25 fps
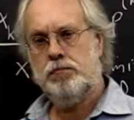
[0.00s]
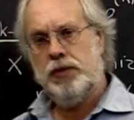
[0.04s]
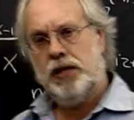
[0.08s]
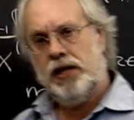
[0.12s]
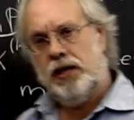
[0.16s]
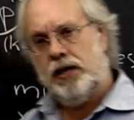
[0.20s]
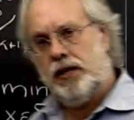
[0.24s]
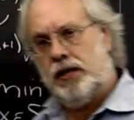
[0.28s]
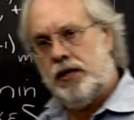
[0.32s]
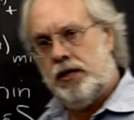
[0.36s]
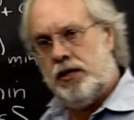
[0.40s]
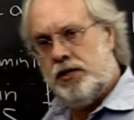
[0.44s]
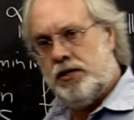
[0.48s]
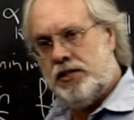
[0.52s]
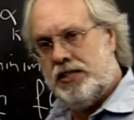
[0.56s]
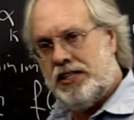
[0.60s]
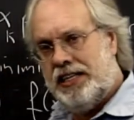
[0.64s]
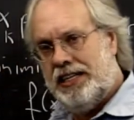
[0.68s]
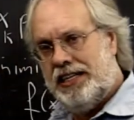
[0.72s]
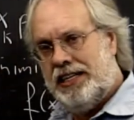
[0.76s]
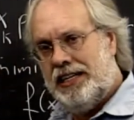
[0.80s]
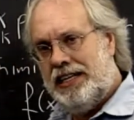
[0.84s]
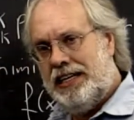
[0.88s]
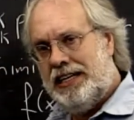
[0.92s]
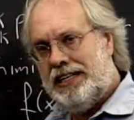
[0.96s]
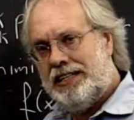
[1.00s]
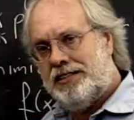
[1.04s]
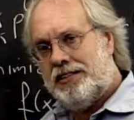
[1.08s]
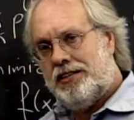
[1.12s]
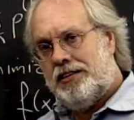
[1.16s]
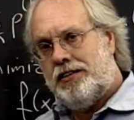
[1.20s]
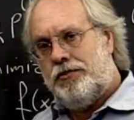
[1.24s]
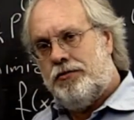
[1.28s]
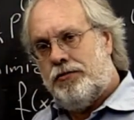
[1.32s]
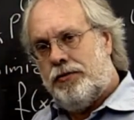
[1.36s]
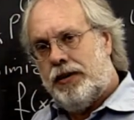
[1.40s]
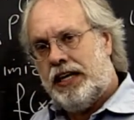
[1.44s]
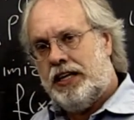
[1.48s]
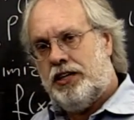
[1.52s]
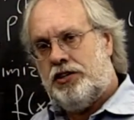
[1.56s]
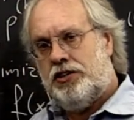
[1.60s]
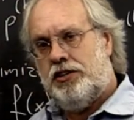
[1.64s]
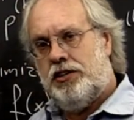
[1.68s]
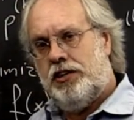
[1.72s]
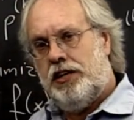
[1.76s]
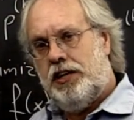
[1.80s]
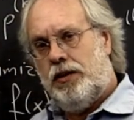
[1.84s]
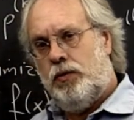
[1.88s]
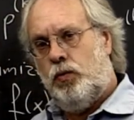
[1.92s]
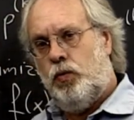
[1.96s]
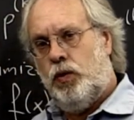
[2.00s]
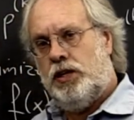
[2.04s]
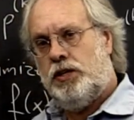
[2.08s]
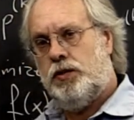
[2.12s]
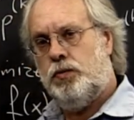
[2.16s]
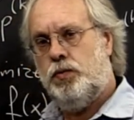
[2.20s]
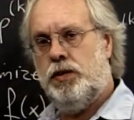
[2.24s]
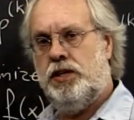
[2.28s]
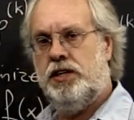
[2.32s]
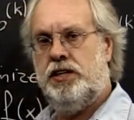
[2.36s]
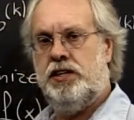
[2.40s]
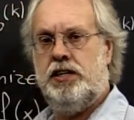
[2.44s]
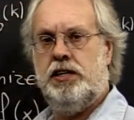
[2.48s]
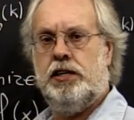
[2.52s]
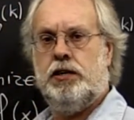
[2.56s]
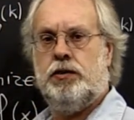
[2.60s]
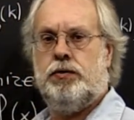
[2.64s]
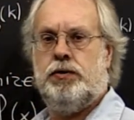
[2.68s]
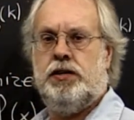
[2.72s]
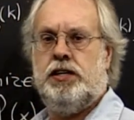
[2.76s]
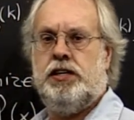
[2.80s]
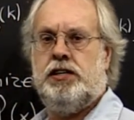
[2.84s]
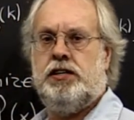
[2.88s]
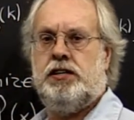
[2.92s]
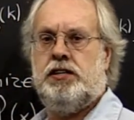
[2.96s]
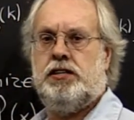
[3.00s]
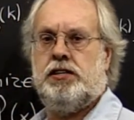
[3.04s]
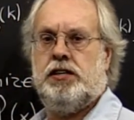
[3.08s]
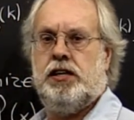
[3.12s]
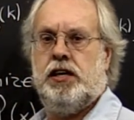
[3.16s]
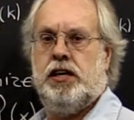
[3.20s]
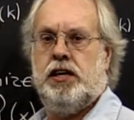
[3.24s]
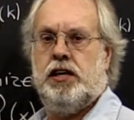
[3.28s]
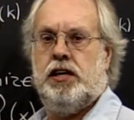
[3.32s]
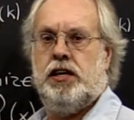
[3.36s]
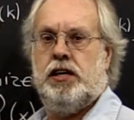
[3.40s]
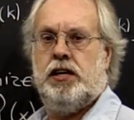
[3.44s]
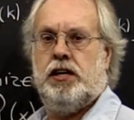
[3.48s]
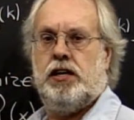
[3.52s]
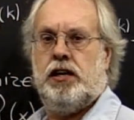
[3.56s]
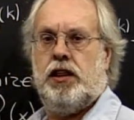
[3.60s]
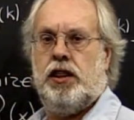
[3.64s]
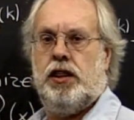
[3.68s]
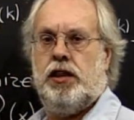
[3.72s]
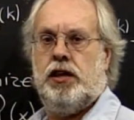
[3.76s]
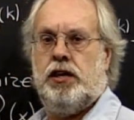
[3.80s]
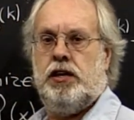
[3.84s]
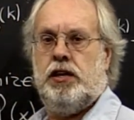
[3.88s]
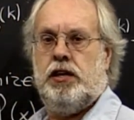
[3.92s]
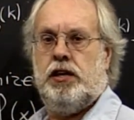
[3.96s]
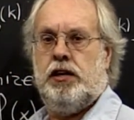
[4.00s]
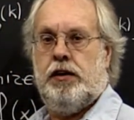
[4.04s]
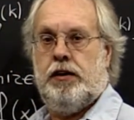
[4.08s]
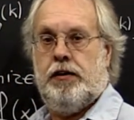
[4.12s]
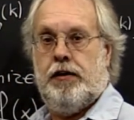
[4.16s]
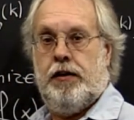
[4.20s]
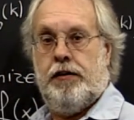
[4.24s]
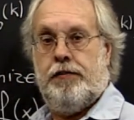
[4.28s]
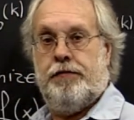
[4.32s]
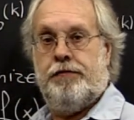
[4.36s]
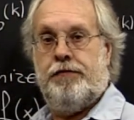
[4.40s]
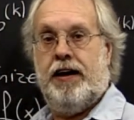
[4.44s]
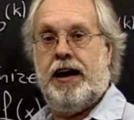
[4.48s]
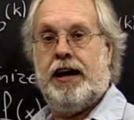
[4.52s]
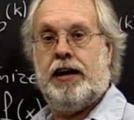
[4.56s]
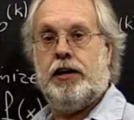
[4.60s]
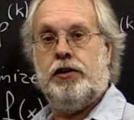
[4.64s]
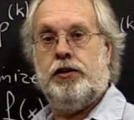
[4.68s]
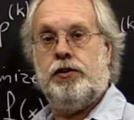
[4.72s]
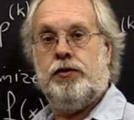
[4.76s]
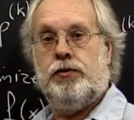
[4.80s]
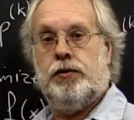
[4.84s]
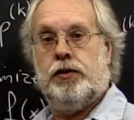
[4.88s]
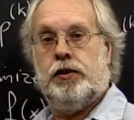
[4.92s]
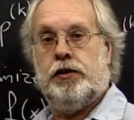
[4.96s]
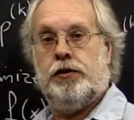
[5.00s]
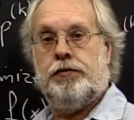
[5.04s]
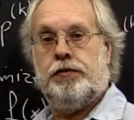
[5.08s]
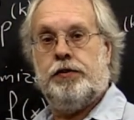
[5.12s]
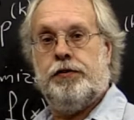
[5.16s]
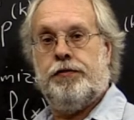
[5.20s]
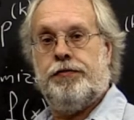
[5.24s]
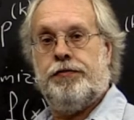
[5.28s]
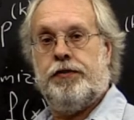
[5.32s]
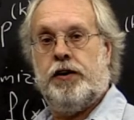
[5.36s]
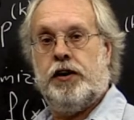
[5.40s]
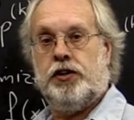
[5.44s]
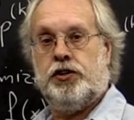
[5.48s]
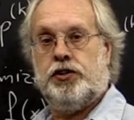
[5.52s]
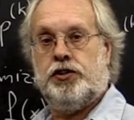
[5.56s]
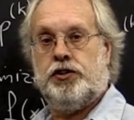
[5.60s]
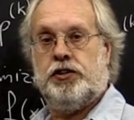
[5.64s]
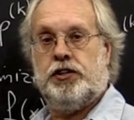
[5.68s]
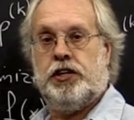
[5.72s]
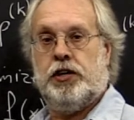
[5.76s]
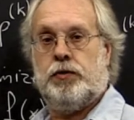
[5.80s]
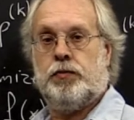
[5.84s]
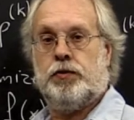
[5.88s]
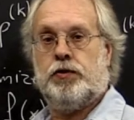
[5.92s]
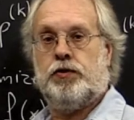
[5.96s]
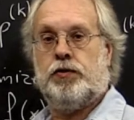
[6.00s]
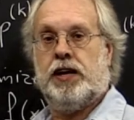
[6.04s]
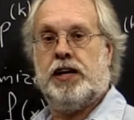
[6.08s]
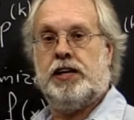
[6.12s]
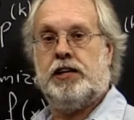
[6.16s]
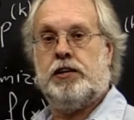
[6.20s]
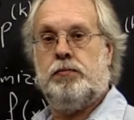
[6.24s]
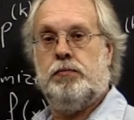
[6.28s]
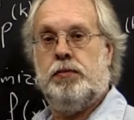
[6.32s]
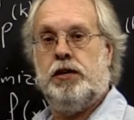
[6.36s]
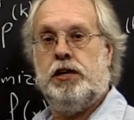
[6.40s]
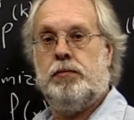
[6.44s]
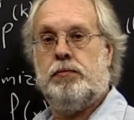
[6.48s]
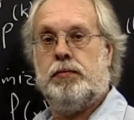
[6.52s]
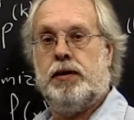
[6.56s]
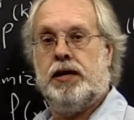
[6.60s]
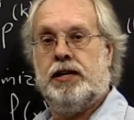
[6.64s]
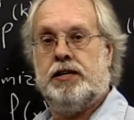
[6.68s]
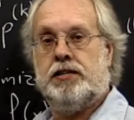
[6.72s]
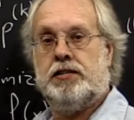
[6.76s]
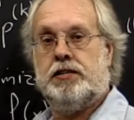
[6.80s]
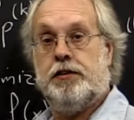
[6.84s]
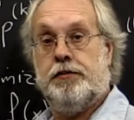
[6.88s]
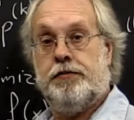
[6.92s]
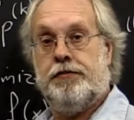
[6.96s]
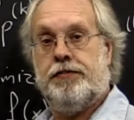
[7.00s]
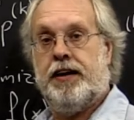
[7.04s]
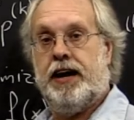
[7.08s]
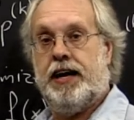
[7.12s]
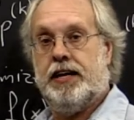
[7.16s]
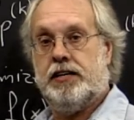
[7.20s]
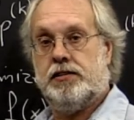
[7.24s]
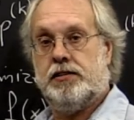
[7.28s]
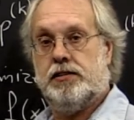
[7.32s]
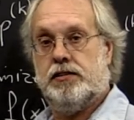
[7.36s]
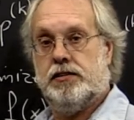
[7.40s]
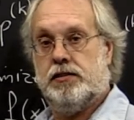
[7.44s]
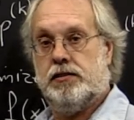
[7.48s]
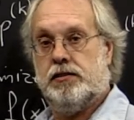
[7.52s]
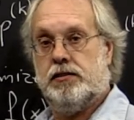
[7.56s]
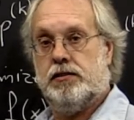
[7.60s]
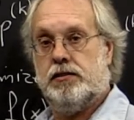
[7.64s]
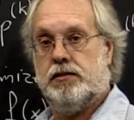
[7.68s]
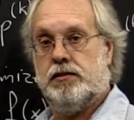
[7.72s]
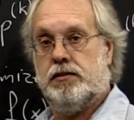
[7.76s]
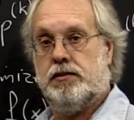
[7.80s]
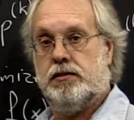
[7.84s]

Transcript: because it's the direction in which we decrease the value of the function that we're trying to minimize the fastest.